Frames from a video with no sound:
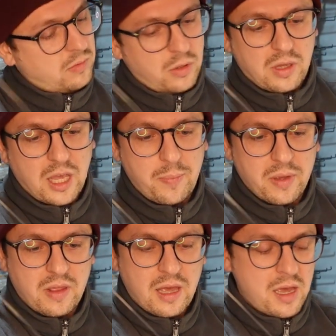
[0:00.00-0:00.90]
you keep
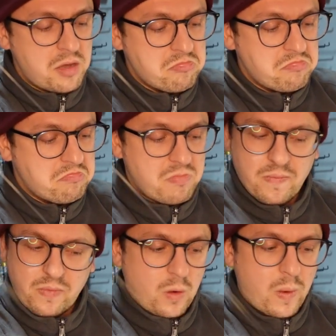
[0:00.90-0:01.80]
it there,
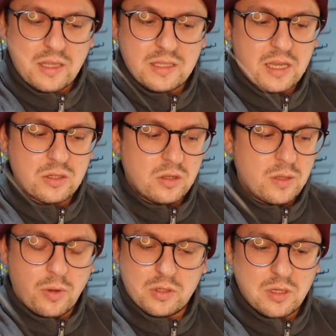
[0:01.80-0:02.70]
your weight stays on
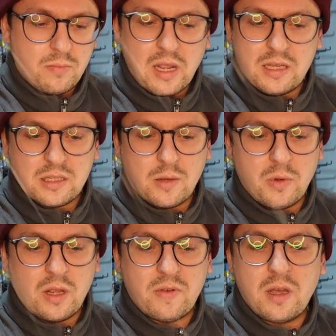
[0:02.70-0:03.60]
the bottom, lays down,
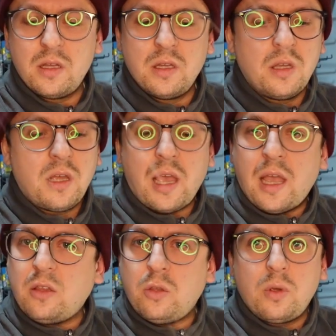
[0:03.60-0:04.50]
whatever,
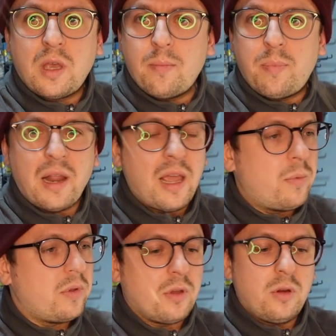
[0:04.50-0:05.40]
and you can play
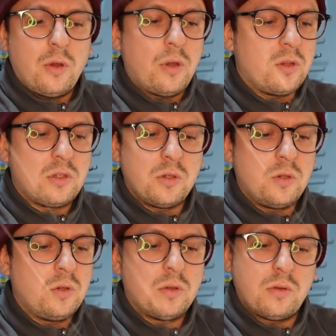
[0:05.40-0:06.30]
with your lure and
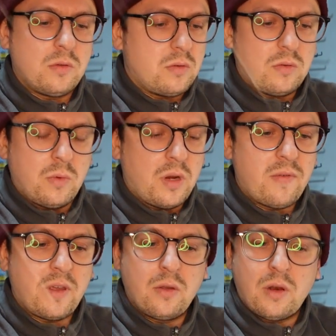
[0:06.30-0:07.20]
do
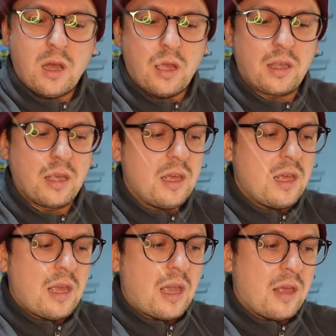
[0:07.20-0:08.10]
whatever you like.
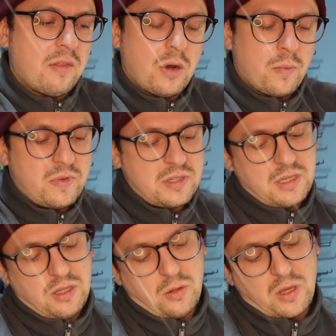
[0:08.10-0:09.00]
And then
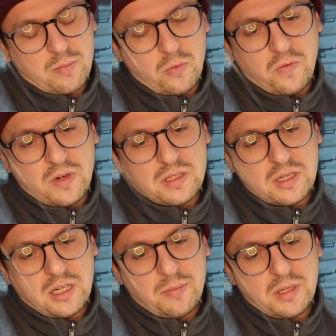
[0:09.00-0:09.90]
obviously you can move it a
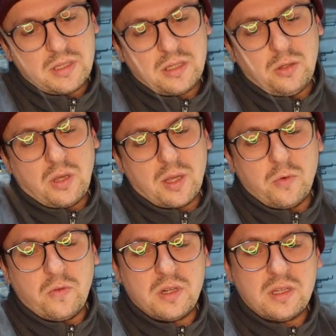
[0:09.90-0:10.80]
tiny bit, you can
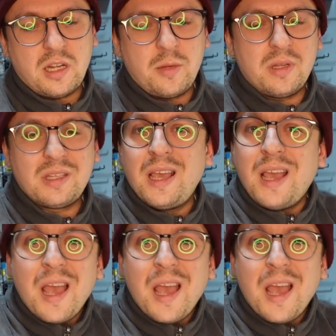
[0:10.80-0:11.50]
move it a tiny bit.